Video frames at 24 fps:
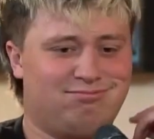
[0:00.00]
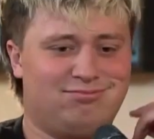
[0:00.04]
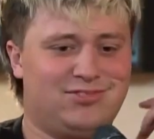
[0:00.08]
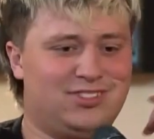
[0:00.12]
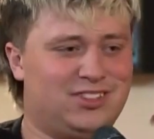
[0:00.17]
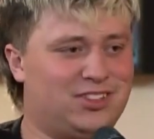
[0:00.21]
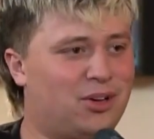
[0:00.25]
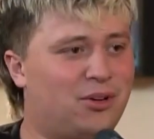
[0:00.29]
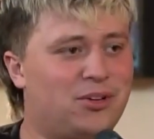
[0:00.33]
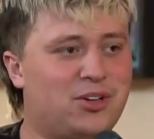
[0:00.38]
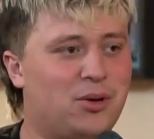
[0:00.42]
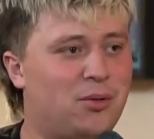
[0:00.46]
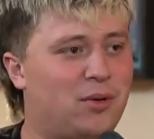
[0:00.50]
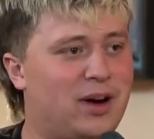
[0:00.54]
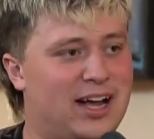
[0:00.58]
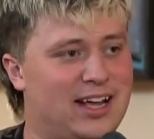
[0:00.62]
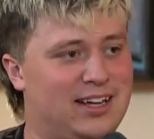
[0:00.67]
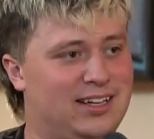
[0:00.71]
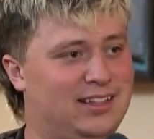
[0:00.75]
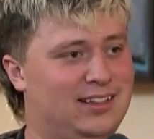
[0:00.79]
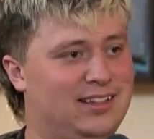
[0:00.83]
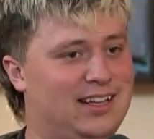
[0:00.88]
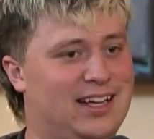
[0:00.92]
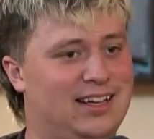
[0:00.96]
Don't know why I
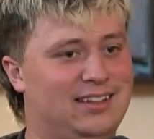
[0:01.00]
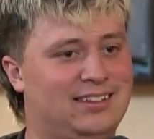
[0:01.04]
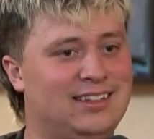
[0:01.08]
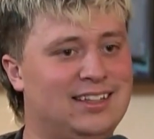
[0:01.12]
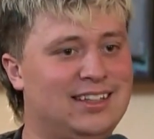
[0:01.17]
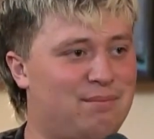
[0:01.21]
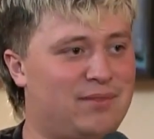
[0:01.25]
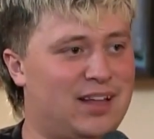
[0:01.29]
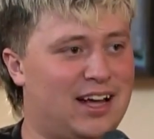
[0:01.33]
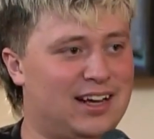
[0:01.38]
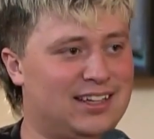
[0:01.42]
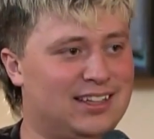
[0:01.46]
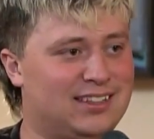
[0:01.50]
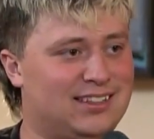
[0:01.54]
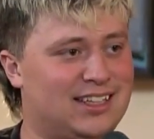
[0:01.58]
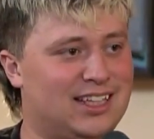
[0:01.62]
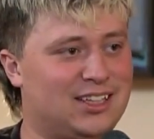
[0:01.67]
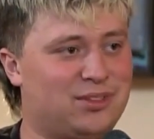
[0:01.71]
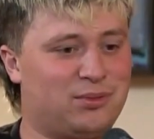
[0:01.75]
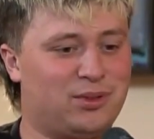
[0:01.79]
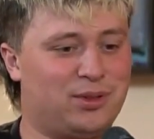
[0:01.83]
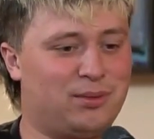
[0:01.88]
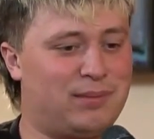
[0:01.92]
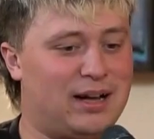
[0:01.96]
did that. I guess that's
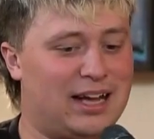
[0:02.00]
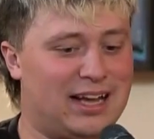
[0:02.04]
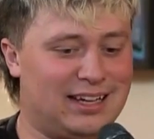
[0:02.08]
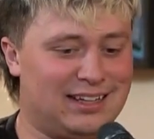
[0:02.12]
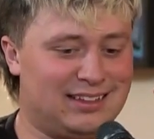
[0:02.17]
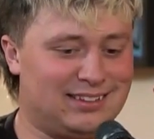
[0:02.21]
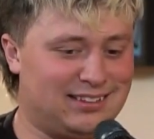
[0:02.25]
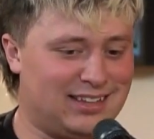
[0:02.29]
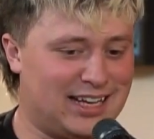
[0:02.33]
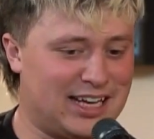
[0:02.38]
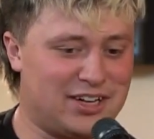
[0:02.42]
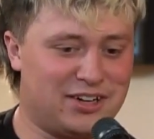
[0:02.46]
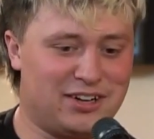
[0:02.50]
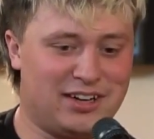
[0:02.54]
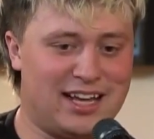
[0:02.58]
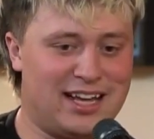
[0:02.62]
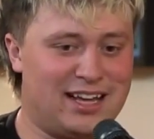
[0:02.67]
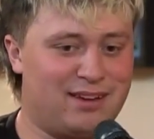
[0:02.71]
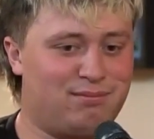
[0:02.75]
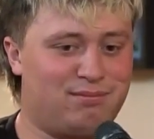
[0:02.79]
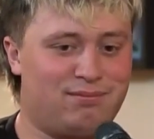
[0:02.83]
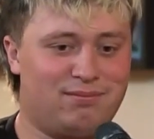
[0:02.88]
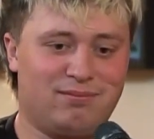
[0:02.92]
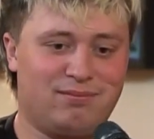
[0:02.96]
where my
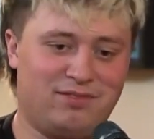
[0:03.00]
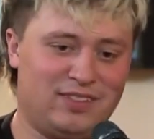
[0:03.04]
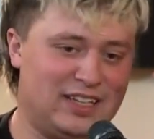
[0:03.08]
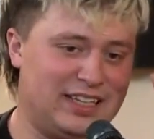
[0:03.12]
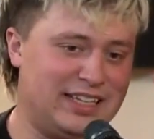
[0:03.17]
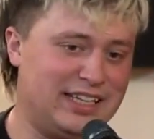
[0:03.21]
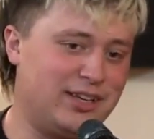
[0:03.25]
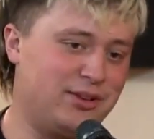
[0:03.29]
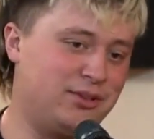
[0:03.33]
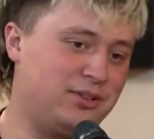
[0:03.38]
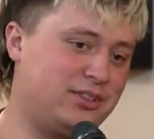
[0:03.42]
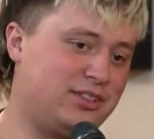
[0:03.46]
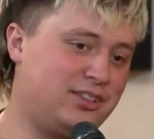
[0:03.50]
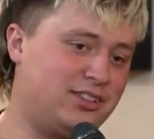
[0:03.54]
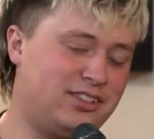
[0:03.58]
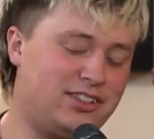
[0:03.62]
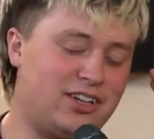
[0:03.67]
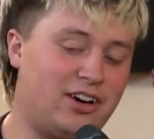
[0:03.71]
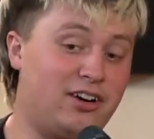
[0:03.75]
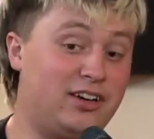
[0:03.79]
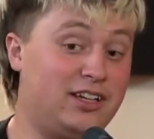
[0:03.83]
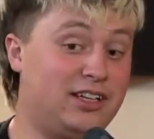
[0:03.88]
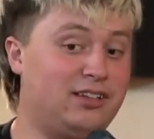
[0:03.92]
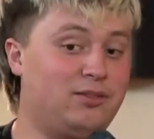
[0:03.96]
internet videos
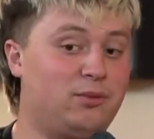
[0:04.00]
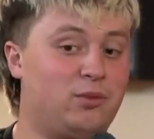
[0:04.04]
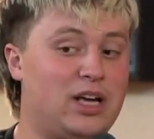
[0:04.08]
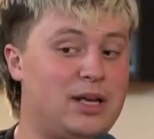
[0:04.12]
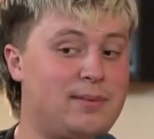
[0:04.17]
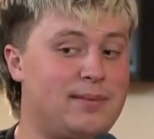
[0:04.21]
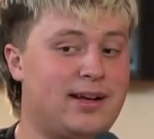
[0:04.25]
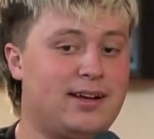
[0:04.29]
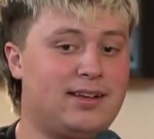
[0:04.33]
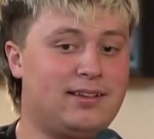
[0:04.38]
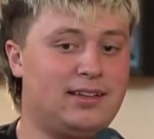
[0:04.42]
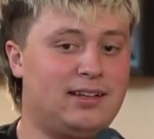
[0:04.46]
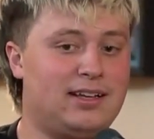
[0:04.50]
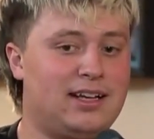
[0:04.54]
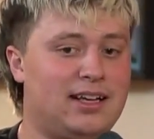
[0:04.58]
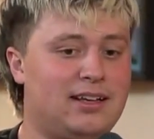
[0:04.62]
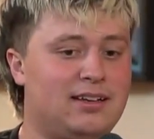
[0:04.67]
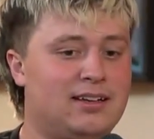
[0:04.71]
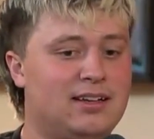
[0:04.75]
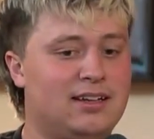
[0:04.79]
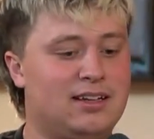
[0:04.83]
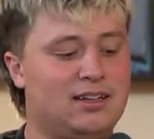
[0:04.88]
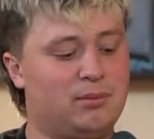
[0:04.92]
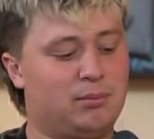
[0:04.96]
started way back in the day.
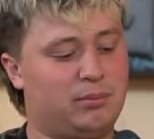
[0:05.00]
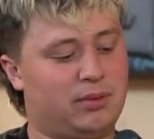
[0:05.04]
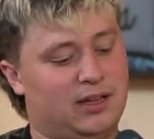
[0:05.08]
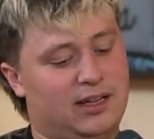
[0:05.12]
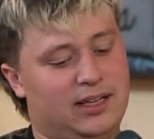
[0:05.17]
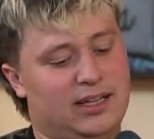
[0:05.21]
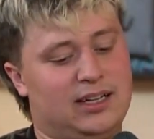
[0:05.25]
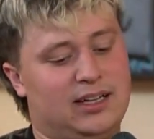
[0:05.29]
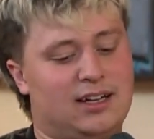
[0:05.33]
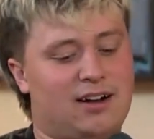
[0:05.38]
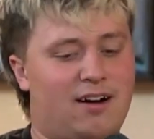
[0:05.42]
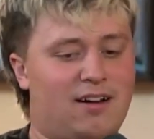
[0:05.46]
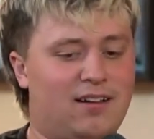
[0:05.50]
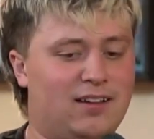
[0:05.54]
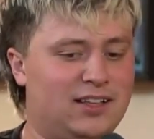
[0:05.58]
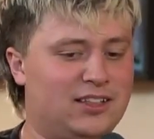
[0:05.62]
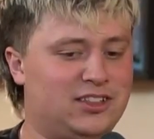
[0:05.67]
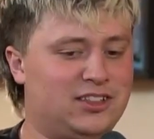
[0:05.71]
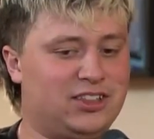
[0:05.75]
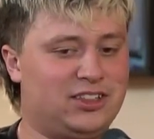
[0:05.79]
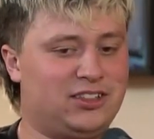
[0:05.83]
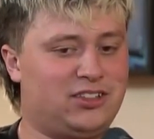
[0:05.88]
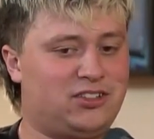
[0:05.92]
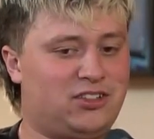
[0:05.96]
But in college,
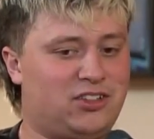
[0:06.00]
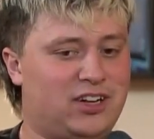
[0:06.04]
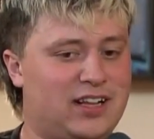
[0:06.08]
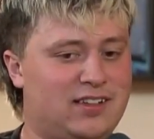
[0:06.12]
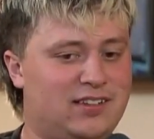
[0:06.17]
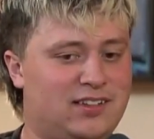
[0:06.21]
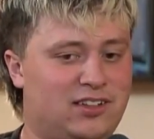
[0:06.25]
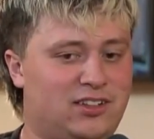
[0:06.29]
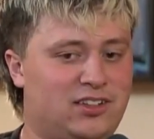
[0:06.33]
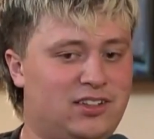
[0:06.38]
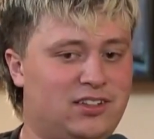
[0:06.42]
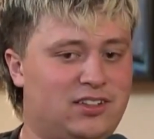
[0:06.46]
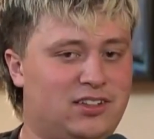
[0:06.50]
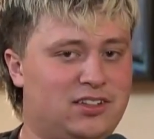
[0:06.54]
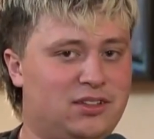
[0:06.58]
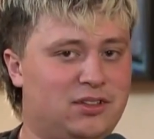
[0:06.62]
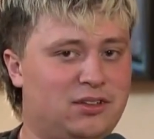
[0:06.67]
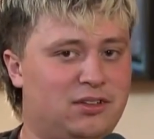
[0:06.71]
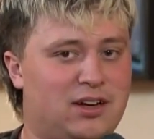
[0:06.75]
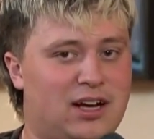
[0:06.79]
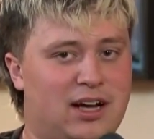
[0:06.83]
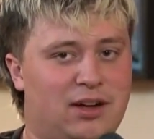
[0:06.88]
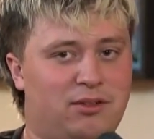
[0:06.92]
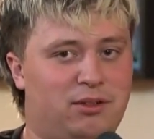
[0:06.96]
it transitioned
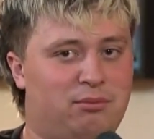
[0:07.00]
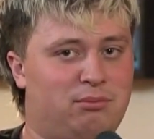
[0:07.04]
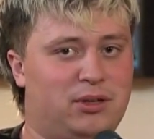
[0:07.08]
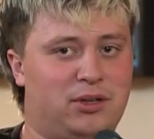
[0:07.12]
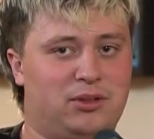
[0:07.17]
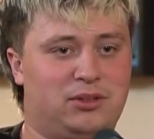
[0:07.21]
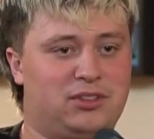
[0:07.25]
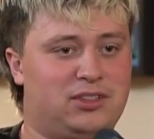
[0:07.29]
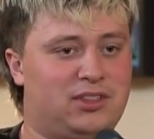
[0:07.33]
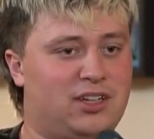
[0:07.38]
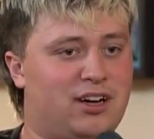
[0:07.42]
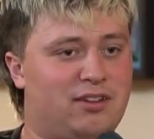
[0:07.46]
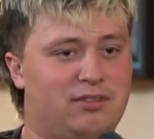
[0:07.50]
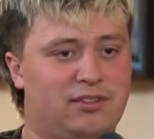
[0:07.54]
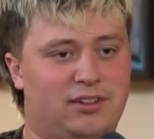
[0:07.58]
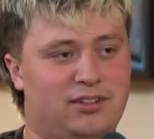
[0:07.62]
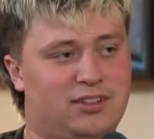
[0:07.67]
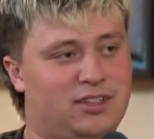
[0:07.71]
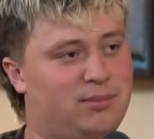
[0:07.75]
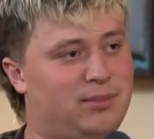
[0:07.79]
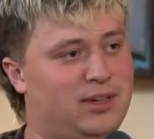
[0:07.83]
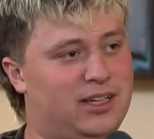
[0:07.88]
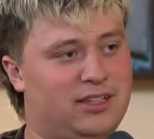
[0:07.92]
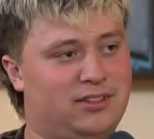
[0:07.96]
to I would post covers
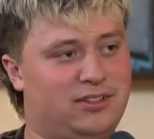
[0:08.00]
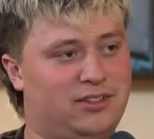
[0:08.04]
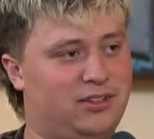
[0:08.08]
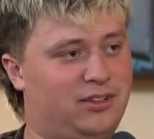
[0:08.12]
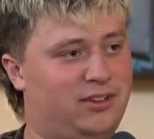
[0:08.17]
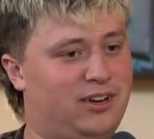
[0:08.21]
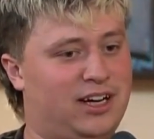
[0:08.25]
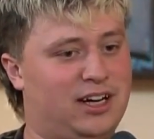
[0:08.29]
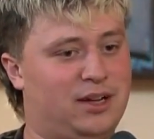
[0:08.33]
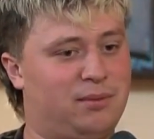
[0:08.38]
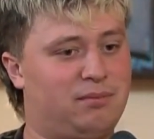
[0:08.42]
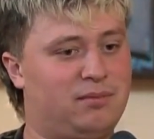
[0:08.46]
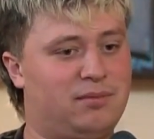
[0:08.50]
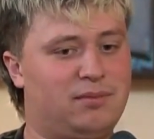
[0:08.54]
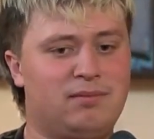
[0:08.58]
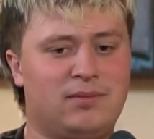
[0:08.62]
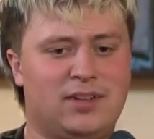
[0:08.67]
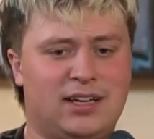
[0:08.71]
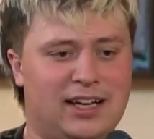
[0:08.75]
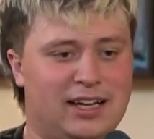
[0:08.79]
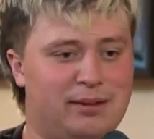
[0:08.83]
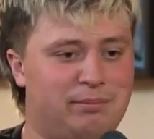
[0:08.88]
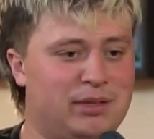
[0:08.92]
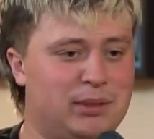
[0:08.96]
on my Instagram
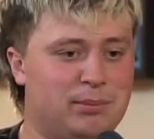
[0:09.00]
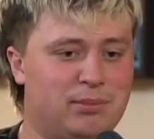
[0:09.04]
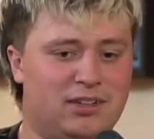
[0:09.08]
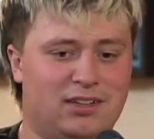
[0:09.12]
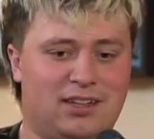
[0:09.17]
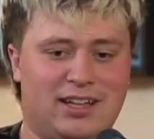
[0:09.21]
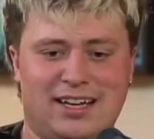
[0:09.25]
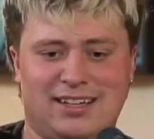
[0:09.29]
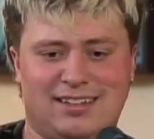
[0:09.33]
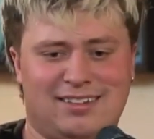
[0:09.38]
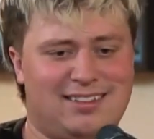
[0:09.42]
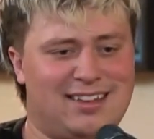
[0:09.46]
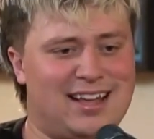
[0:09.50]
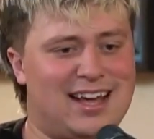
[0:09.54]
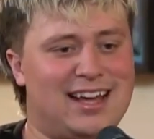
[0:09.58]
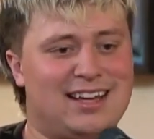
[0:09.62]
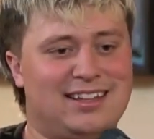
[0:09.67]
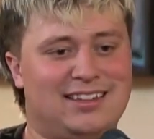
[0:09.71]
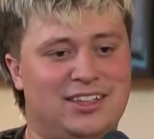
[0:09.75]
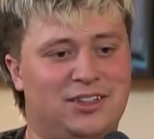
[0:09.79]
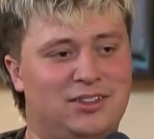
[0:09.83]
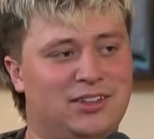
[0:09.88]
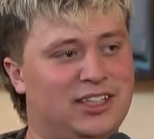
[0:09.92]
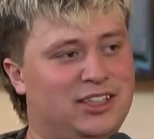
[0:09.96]
and people liked that
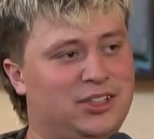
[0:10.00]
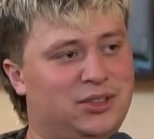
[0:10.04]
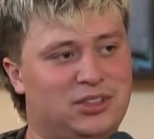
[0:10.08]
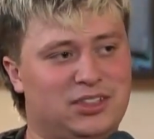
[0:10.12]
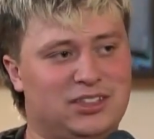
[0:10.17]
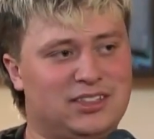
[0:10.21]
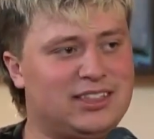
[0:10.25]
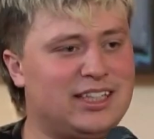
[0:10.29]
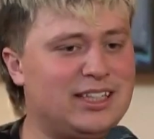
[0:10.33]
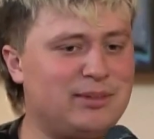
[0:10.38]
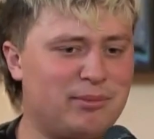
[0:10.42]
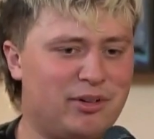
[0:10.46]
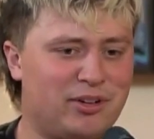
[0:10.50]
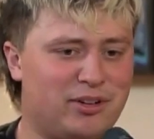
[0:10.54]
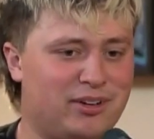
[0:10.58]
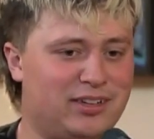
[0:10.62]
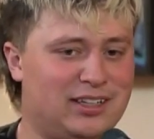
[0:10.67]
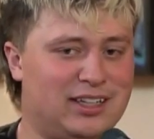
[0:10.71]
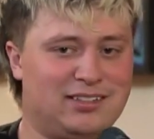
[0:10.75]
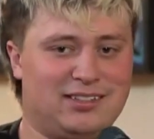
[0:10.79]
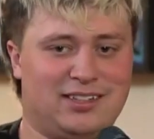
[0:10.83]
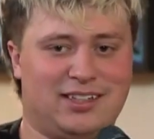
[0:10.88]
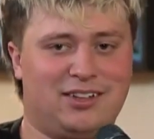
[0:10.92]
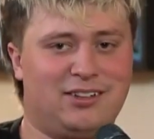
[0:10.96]
and they were like, you should sing more. And I
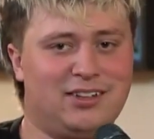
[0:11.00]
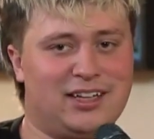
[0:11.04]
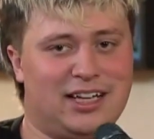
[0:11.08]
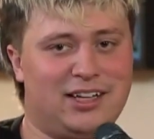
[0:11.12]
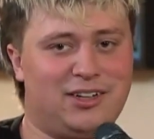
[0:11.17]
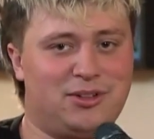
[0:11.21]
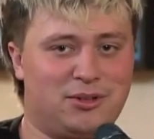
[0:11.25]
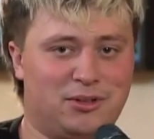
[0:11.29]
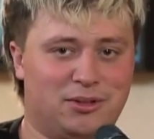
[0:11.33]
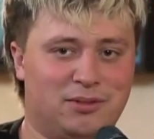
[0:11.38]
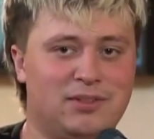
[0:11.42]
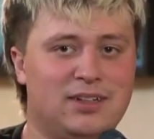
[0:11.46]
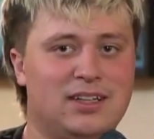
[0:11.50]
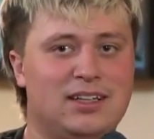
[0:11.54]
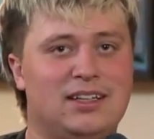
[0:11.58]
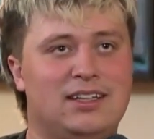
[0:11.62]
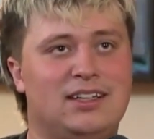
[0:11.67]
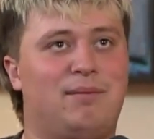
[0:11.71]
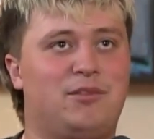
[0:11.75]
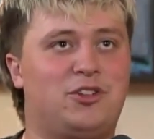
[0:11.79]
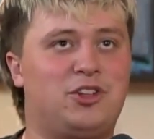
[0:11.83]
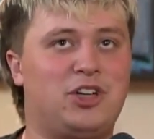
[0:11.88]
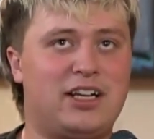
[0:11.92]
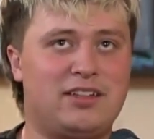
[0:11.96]
was like, okay, cool.
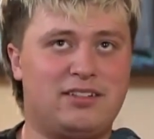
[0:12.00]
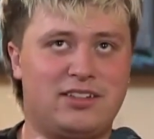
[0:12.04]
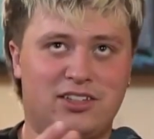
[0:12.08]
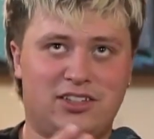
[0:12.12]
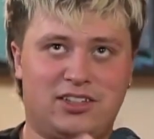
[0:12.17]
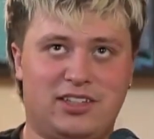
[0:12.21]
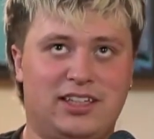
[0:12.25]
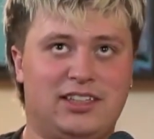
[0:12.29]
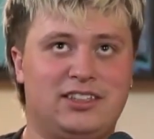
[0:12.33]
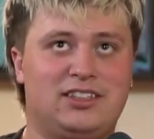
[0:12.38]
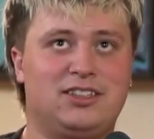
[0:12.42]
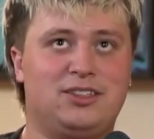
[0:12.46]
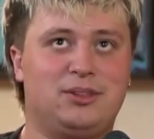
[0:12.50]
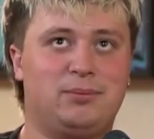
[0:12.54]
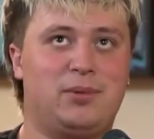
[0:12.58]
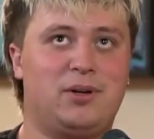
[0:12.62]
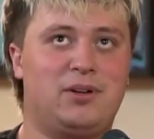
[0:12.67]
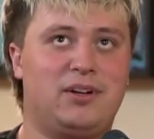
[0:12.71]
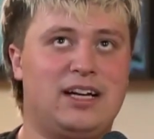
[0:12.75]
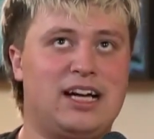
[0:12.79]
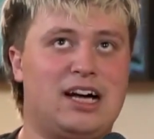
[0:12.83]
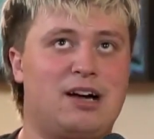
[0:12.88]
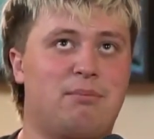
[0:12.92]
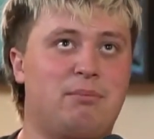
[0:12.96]
Transitioning to
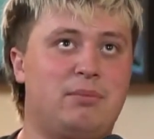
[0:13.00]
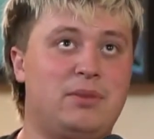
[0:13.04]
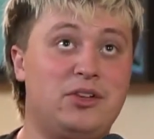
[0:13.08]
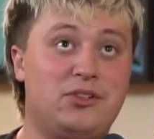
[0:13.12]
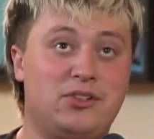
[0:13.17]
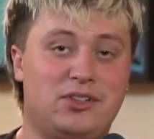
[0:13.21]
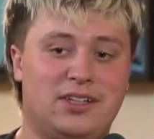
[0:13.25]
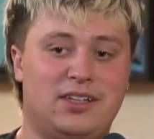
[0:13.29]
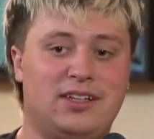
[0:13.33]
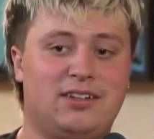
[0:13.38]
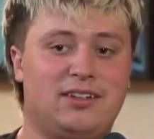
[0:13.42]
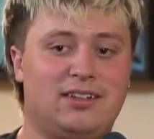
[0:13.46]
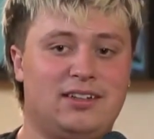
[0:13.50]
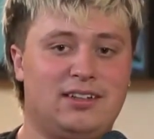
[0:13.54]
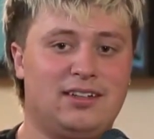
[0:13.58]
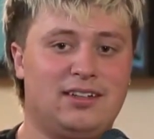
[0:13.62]
putting out music